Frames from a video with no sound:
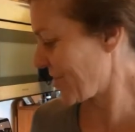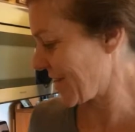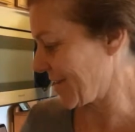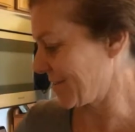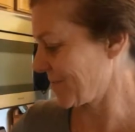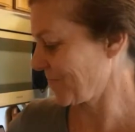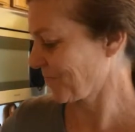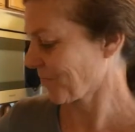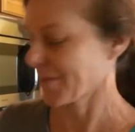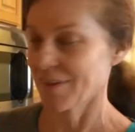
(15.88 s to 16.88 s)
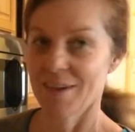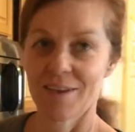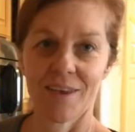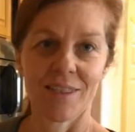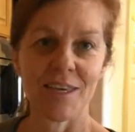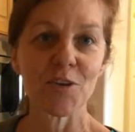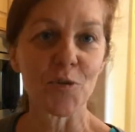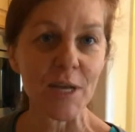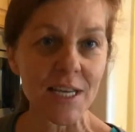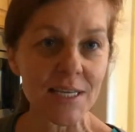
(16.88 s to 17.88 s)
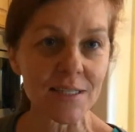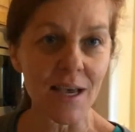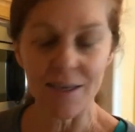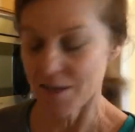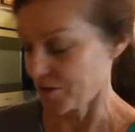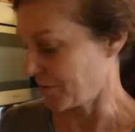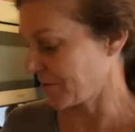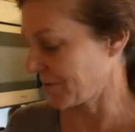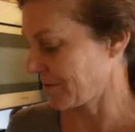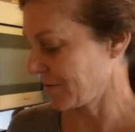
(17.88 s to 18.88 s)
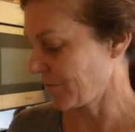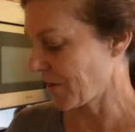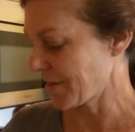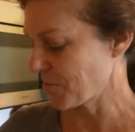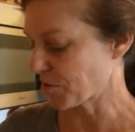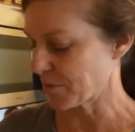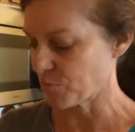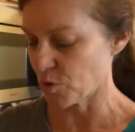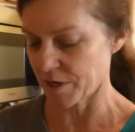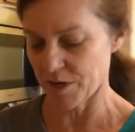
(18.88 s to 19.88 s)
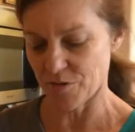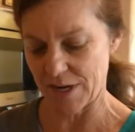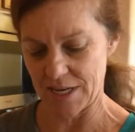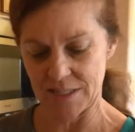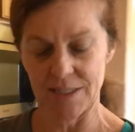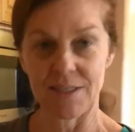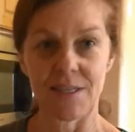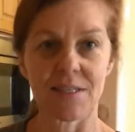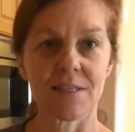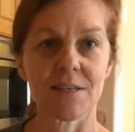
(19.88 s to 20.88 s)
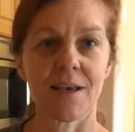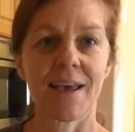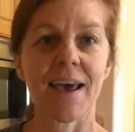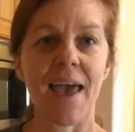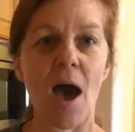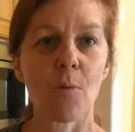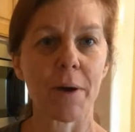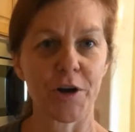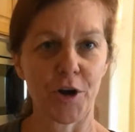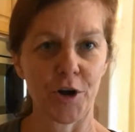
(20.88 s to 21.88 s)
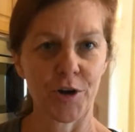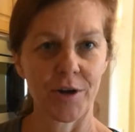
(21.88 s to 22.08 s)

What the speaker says: is. The ingredients I use, one of the most important ingredients is this cacao butter.